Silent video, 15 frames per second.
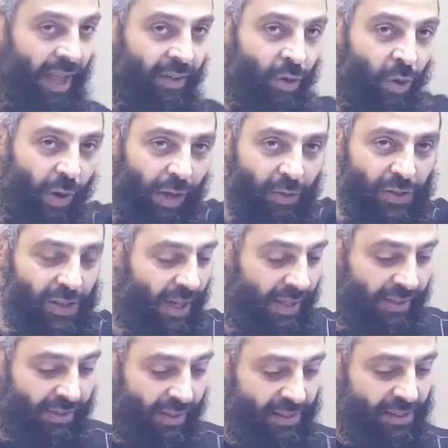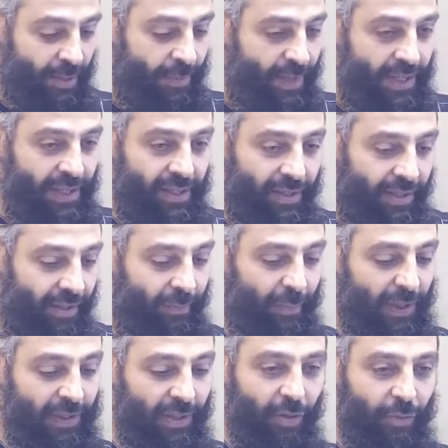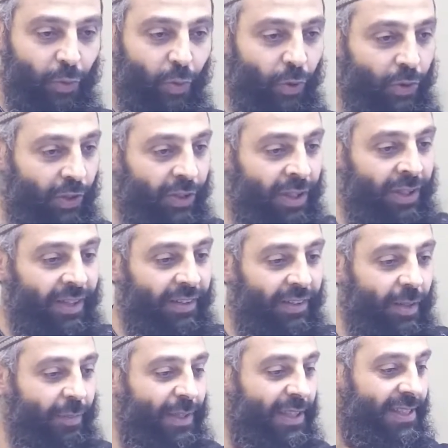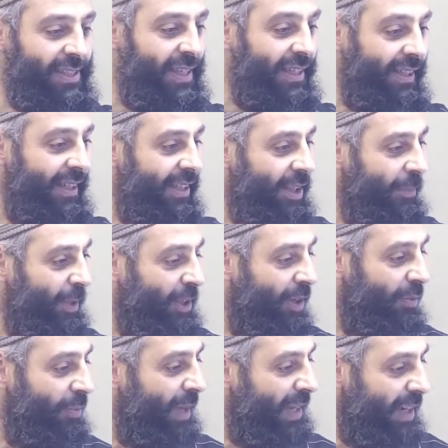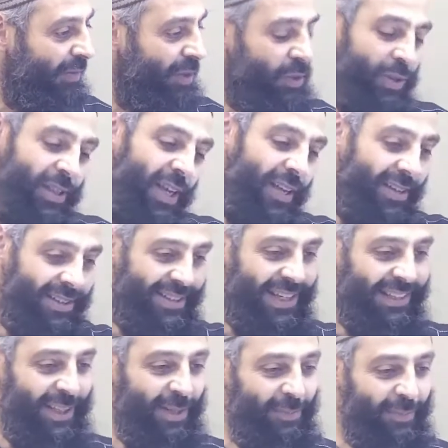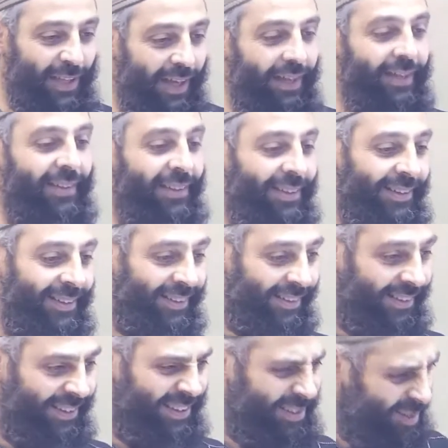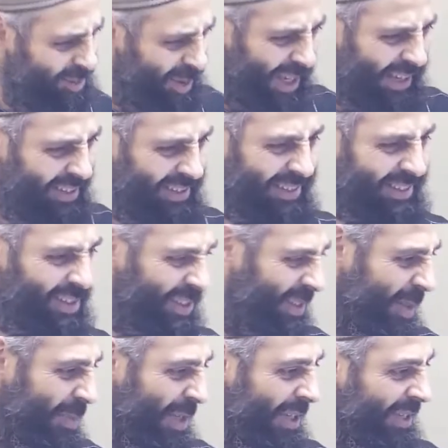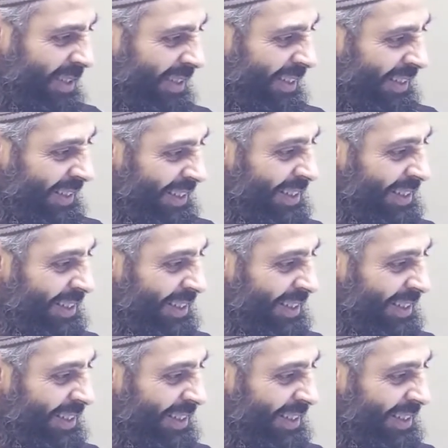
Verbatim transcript: I go outside, there is a bee, a puddle of water, the bee is sinking in the puddle of many of us will say, just let him die. It's who cares? It's just a bee.